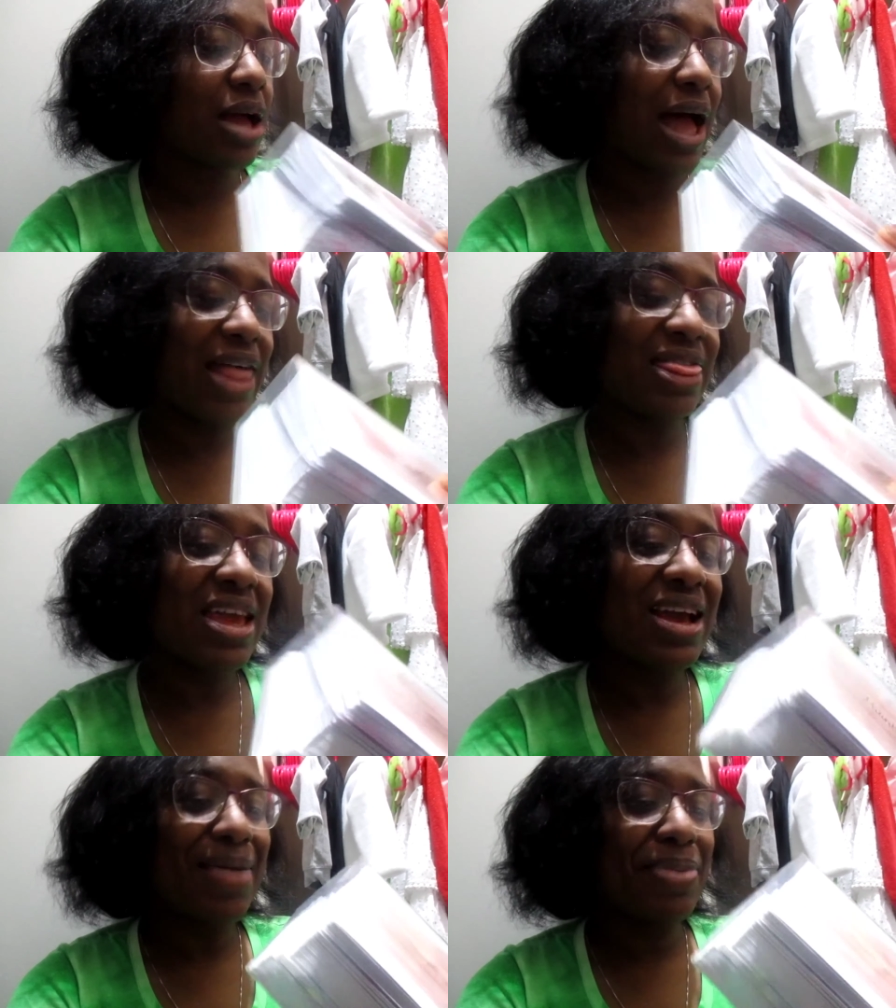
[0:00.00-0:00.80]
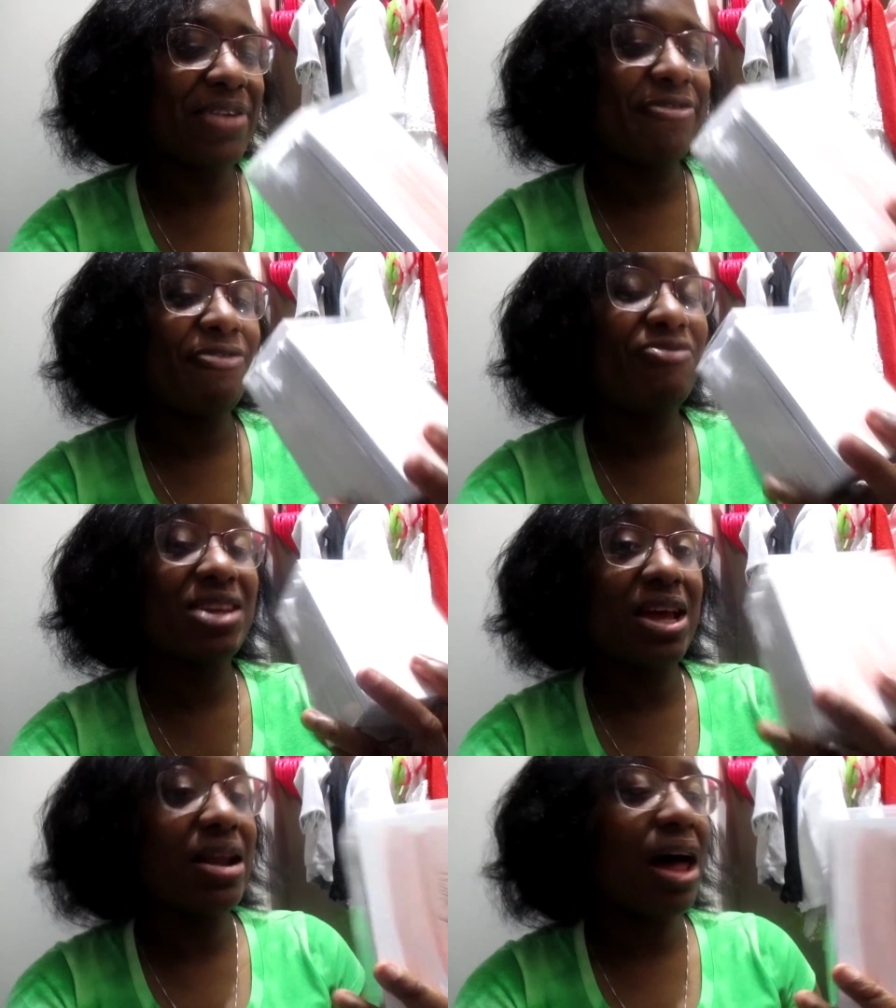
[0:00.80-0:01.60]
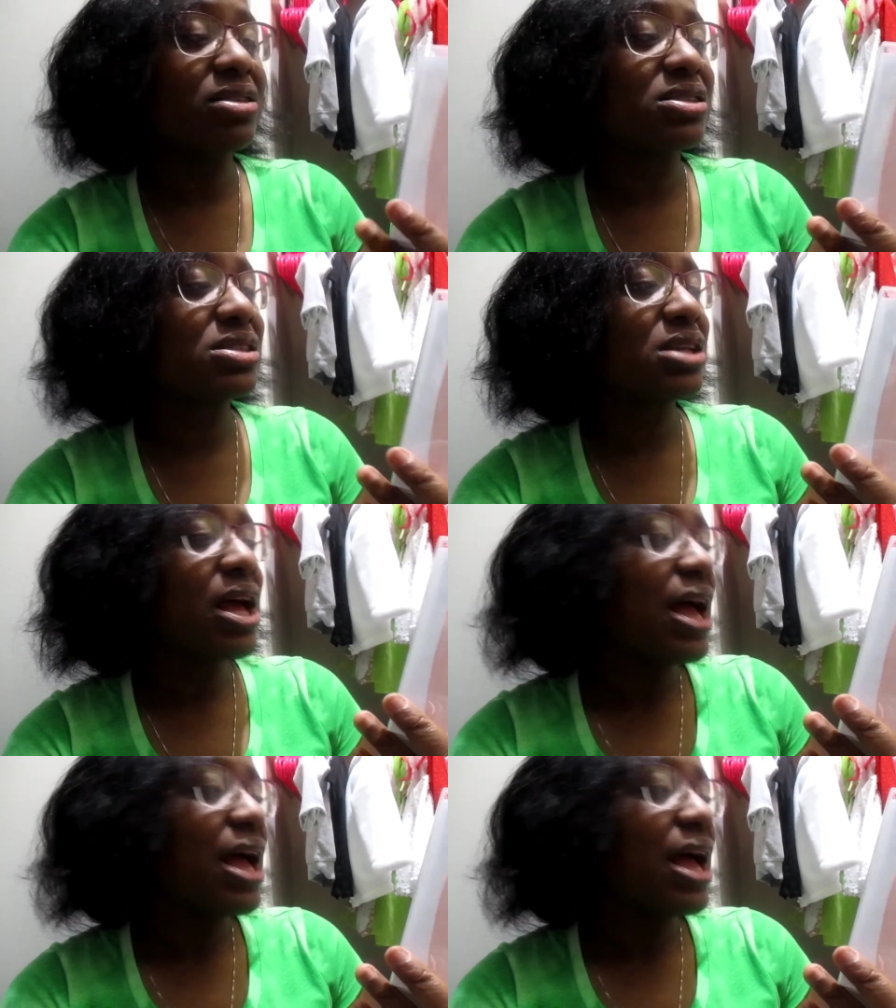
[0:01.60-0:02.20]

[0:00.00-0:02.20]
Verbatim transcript: I think I paid ten dollars,